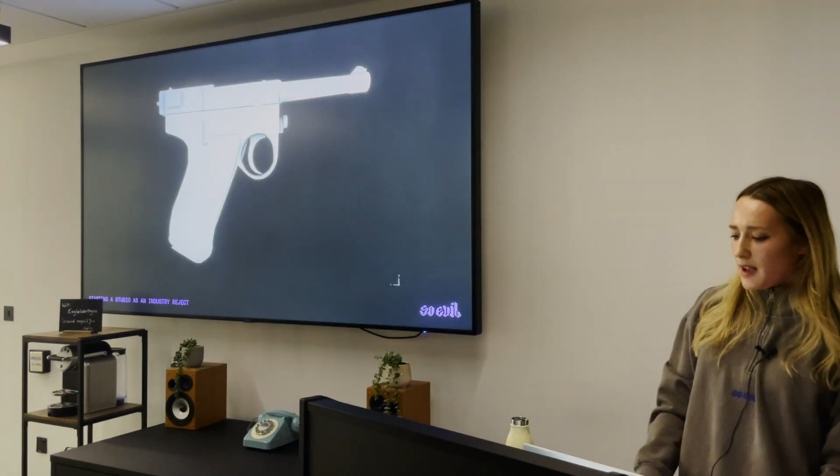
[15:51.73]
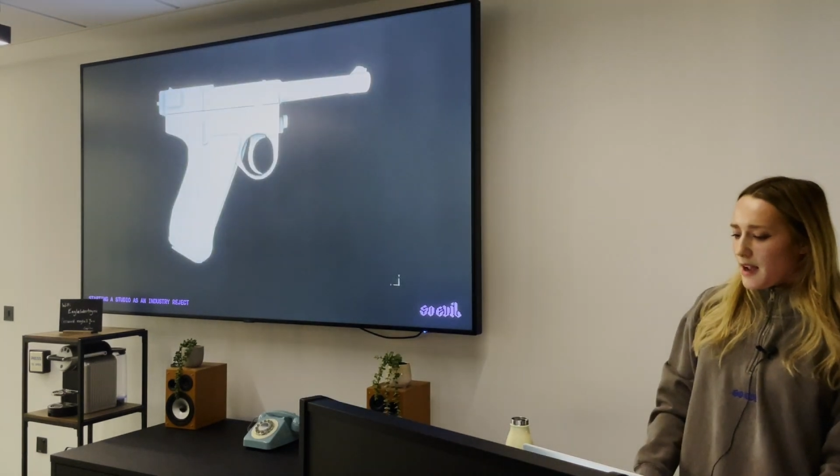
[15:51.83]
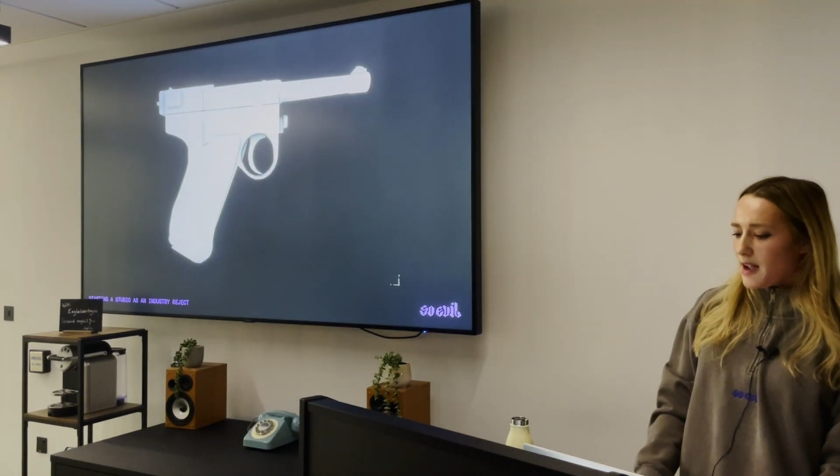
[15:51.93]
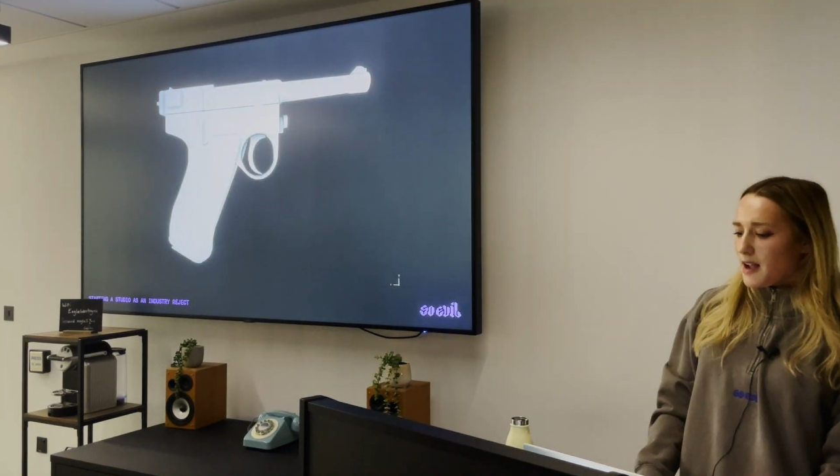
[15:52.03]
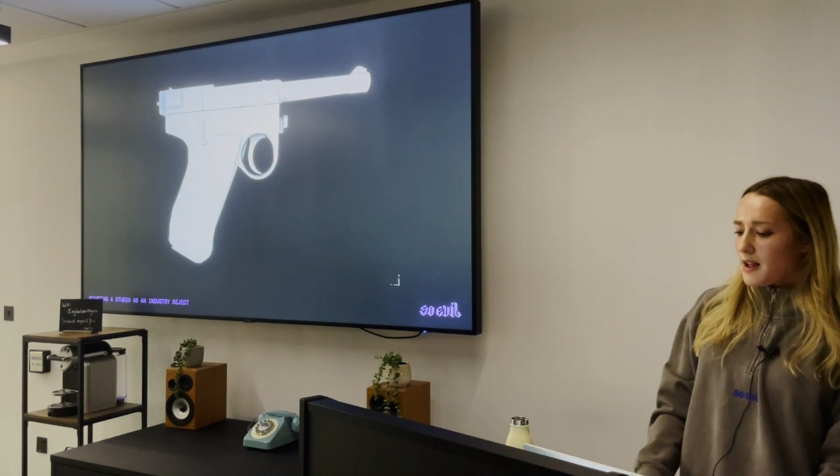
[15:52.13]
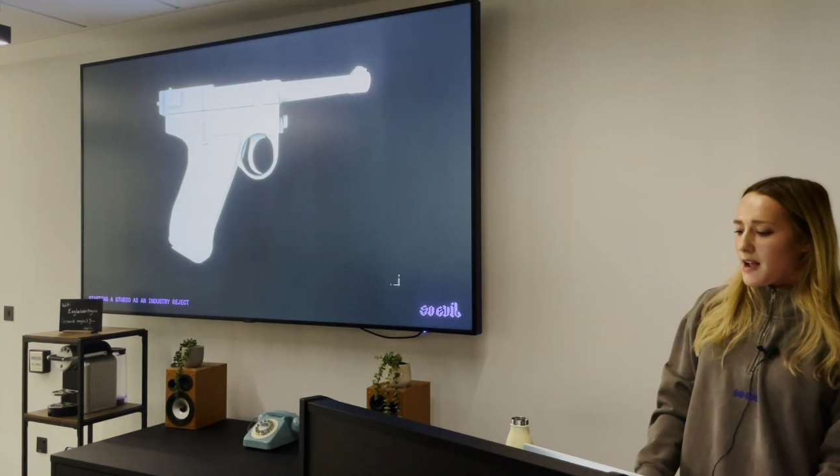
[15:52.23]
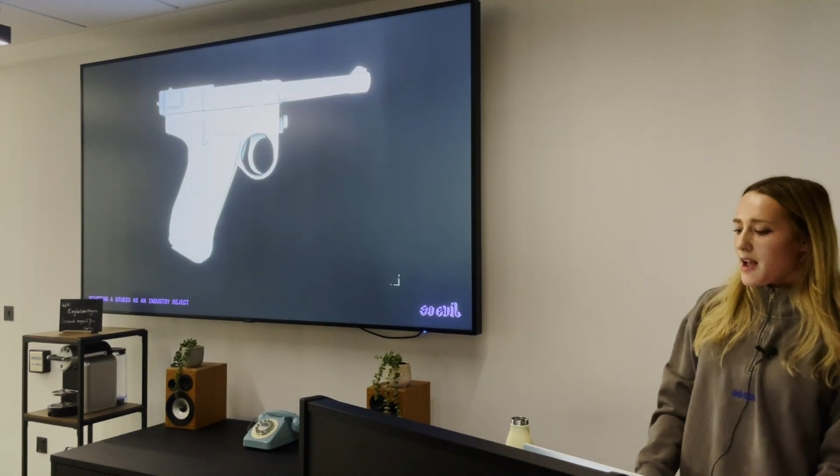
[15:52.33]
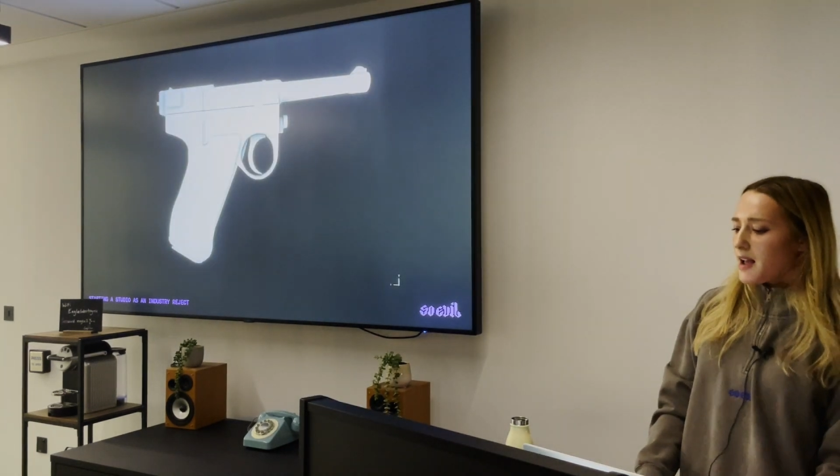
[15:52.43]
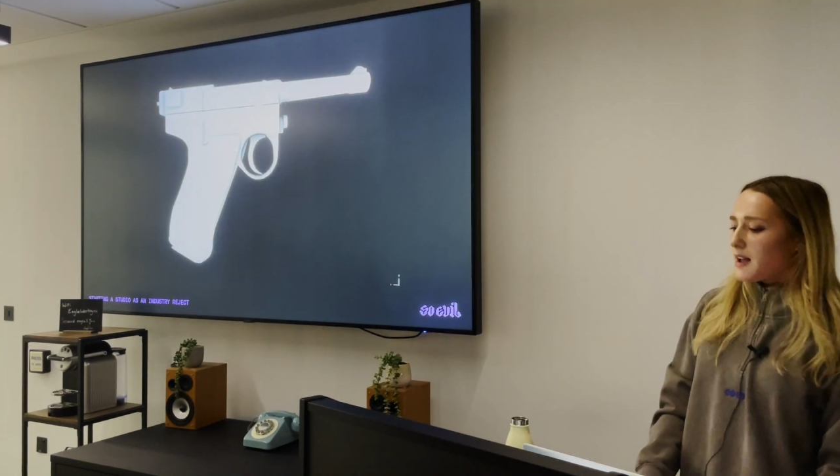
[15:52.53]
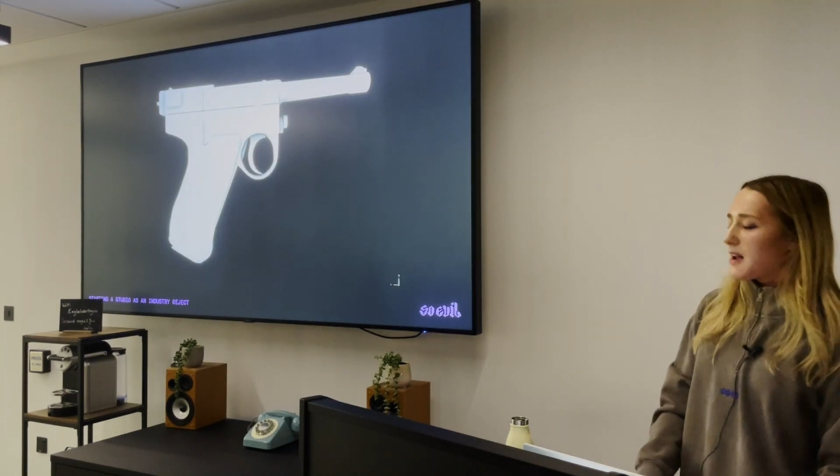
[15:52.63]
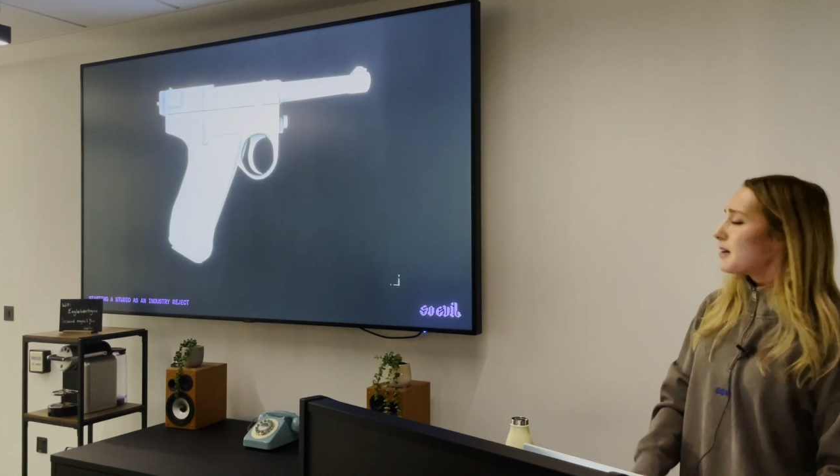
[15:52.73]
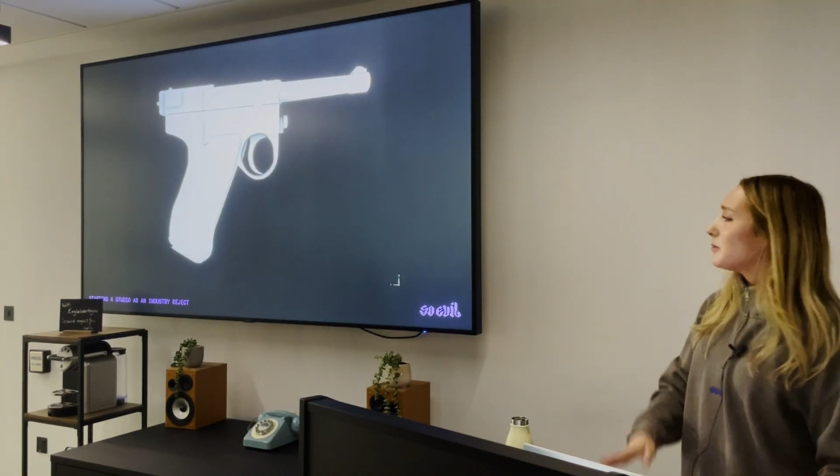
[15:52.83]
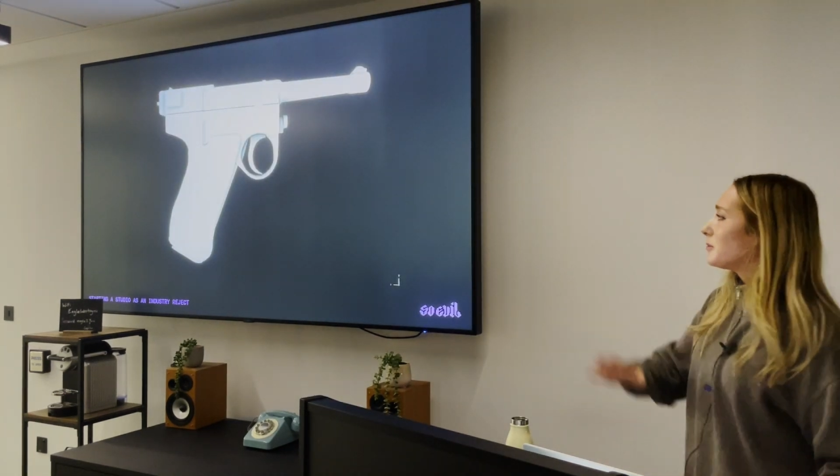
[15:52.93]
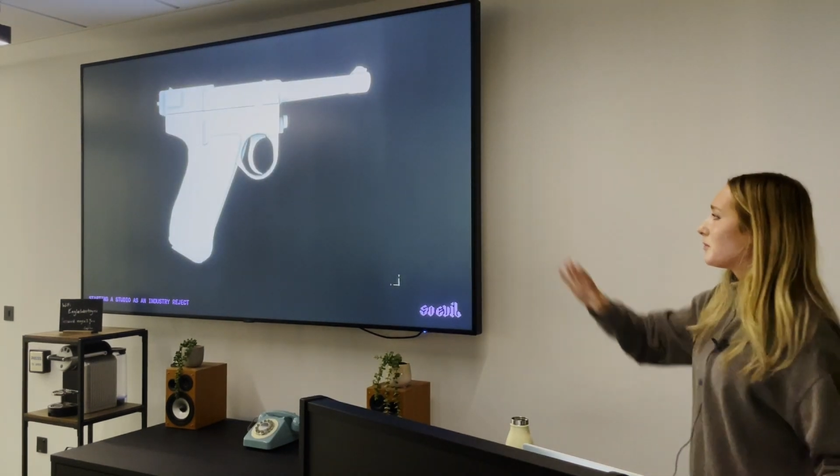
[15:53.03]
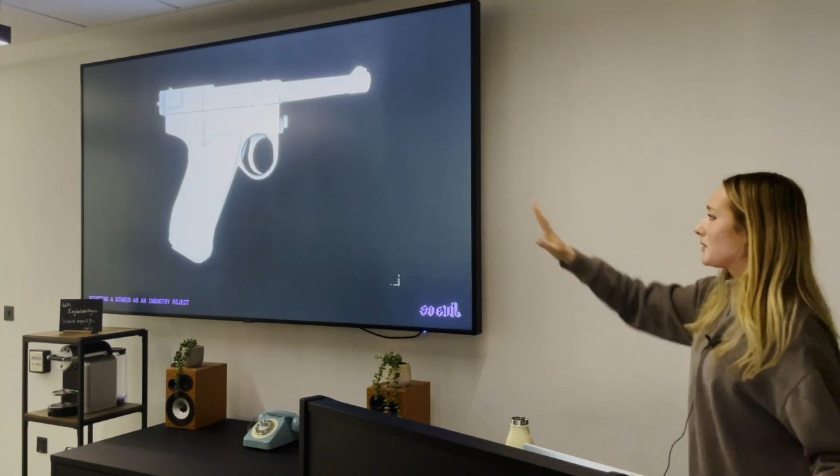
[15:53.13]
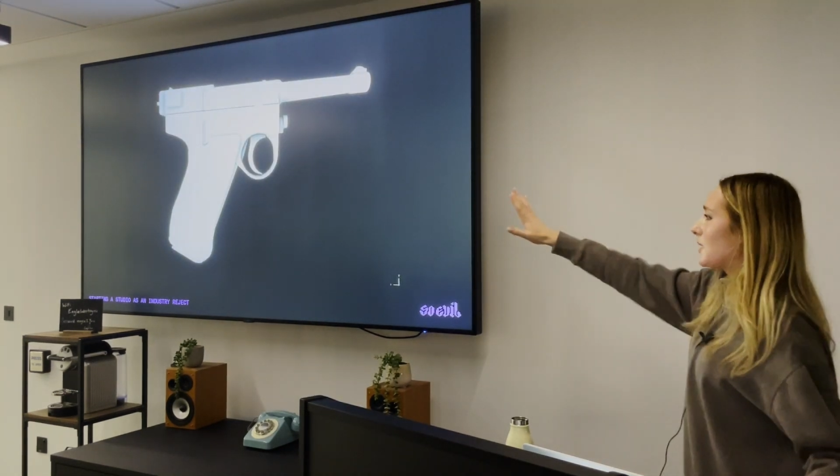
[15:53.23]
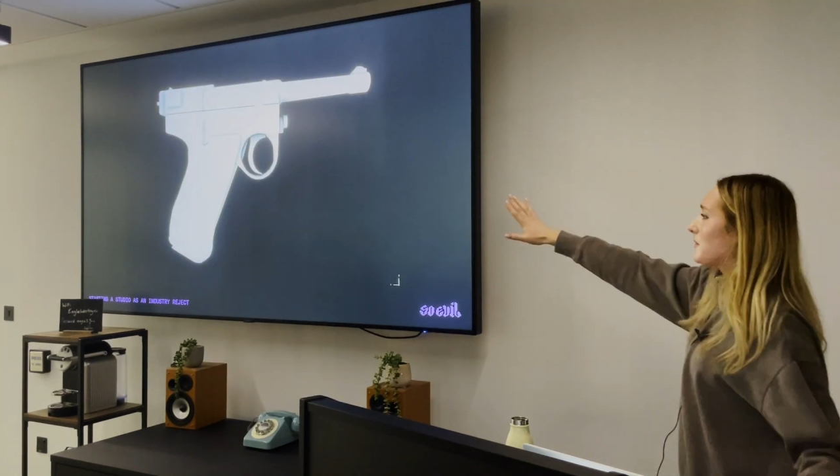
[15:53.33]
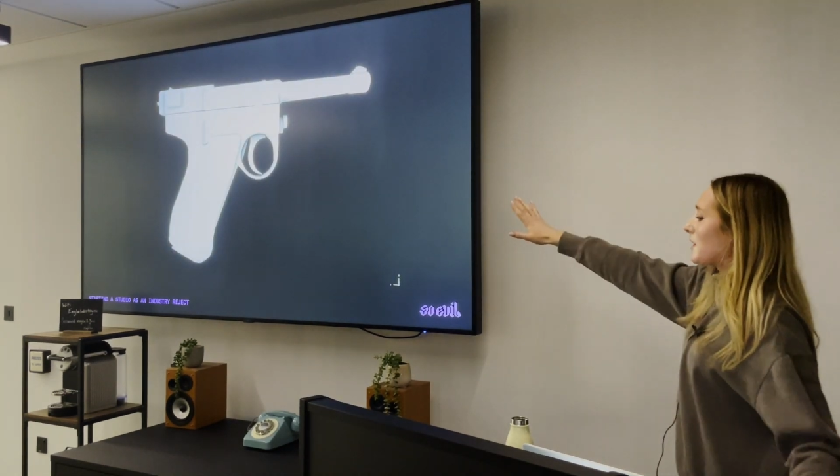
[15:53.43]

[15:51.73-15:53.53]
Now we've